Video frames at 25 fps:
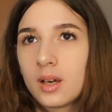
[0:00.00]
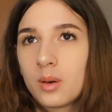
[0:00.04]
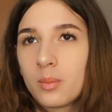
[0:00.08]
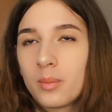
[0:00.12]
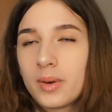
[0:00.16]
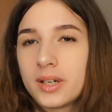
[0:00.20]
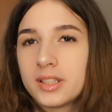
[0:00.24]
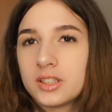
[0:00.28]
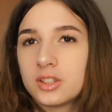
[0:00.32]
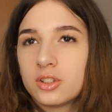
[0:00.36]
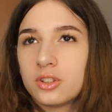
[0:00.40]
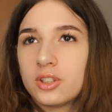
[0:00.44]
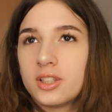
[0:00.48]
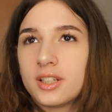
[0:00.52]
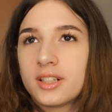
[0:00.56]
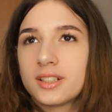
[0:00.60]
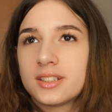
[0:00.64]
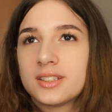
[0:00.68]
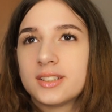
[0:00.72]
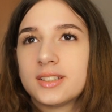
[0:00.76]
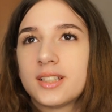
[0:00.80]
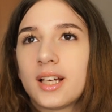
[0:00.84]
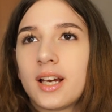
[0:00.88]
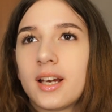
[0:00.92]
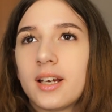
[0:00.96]
My zodiac
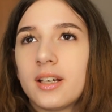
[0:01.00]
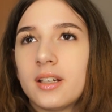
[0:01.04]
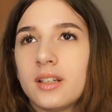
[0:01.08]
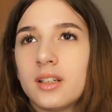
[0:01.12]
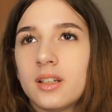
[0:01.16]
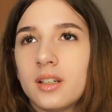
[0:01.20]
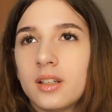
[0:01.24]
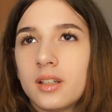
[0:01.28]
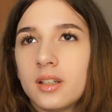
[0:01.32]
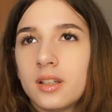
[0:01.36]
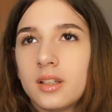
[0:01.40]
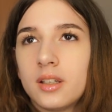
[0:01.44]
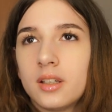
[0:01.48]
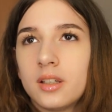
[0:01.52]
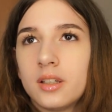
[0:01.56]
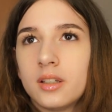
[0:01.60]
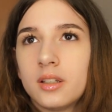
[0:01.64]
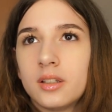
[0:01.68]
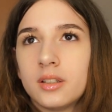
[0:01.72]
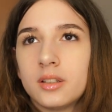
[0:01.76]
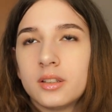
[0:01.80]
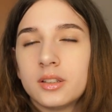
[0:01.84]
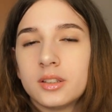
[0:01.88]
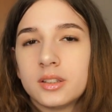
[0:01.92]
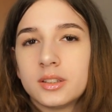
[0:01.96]
sign
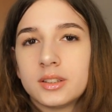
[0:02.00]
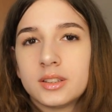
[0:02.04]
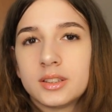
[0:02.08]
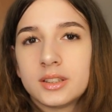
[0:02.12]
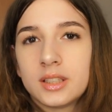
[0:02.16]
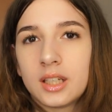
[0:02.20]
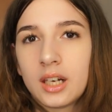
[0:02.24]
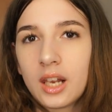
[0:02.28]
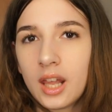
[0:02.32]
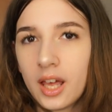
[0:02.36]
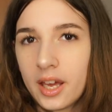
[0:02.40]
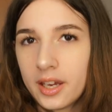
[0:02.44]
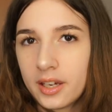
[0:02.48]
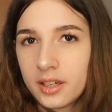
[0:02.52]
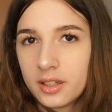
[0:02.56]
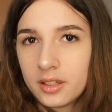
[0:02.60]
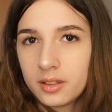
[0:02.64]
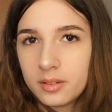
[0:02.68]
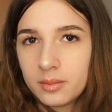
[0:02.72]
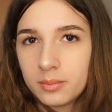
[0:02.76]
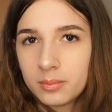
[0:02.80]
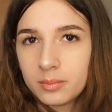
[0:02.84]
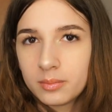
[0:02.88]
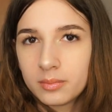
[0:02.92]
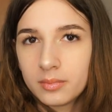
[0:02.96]
is
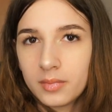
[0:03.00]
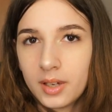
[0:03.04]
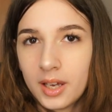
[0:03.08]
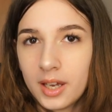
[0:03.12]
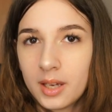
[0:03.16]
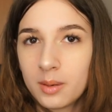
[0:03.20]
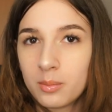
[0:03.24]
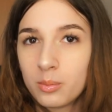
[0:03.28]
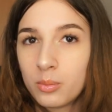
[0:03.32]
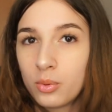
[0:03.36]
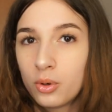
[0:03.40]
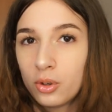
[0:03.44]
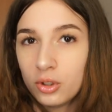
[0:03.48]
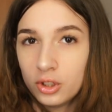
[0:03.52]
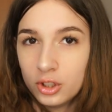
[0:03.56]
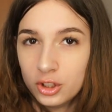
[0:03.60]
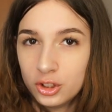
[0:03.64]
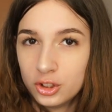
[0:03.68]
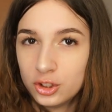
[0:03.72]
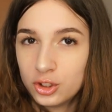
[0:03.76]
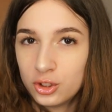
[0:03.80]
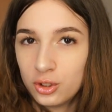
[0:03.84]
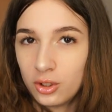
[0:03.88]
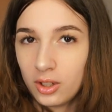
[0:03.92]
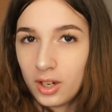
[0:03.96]
Lion. I'm born
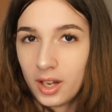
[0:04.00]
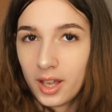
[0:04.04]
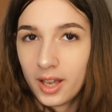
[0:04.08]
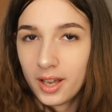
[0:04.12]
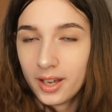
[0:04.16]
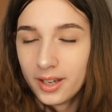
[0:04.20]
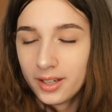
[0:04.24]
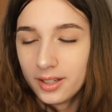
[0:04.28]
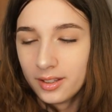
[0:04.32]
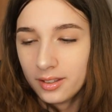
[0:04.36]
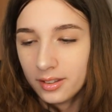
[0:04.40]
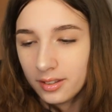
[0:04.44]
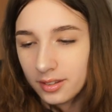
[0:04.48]
in July.